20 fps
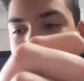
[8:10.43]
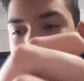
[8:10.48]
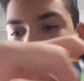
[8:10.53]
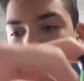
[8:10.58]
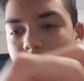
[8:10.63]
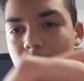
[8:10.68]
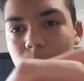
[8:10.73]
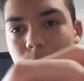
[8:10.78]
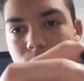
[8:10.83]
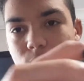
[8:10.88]

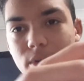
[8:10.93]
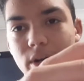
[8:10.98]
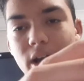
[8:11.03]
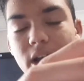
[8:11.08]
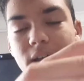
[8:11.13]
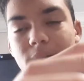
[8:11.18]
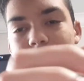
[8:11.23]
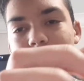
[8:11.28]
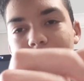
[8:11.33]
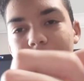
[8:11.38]
go
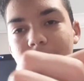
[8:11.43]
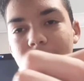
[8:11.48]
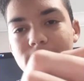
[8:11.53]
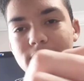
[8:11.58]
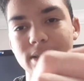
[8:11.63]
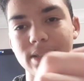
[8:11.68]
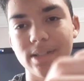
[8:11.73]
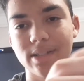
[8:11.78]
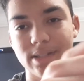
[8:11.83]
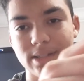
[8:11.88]
cry because
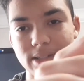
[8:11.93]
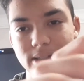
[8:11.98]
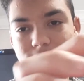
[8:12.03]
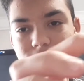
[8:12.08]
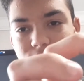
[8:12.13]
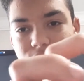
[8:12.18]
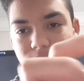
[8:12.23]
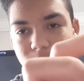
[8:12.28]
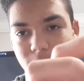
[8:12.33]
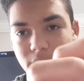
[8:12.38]
this is
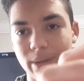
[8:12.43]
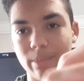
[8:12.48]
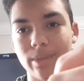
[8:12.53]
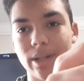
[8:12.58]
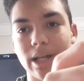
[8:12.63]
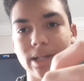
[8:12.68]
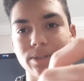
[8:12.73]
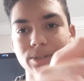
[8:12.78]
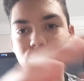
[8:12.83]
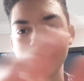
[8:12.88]
such a bad
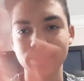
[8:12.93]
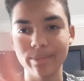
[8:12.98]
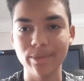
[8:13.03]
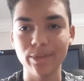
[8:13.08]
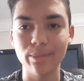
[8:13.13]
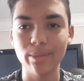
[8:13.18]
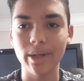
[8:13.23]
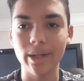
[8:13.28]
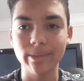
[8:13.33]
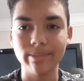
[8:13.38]
blaster.
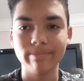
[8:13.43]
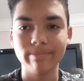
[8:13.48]
Goodbye.